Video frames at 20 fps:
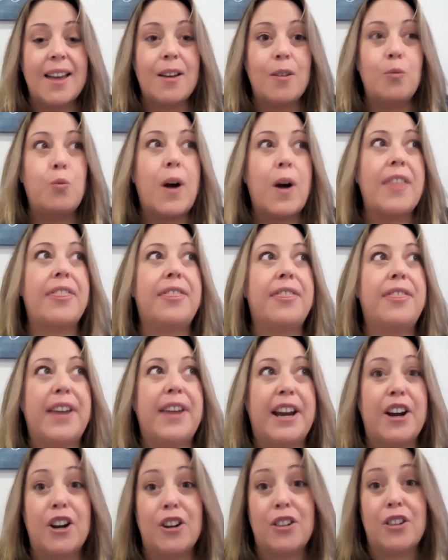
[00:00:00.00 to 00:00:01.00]

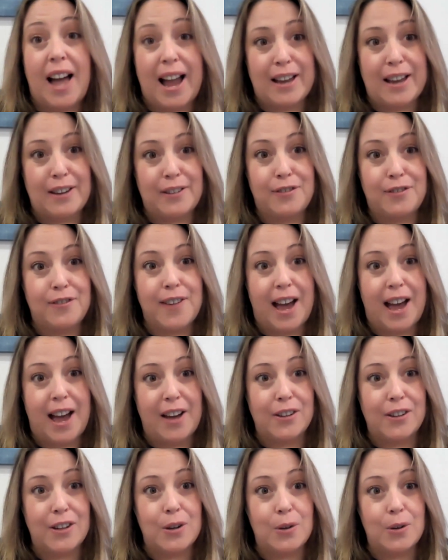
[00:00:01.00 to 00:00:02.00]
their life
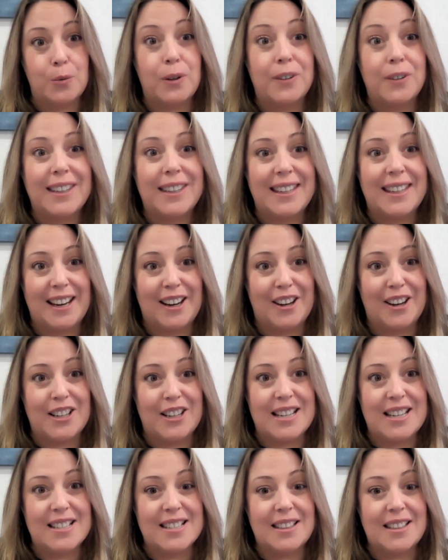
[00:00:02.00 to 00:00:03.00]
value really
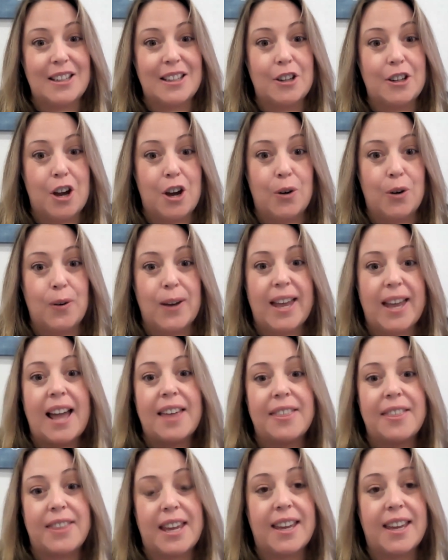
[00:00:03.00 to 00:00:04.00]
carries, and I
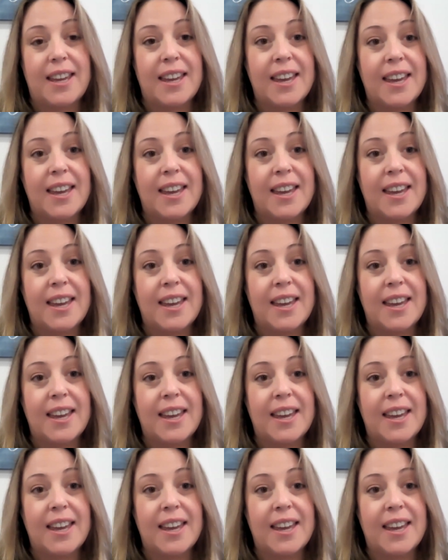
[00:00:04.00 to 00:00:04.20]
think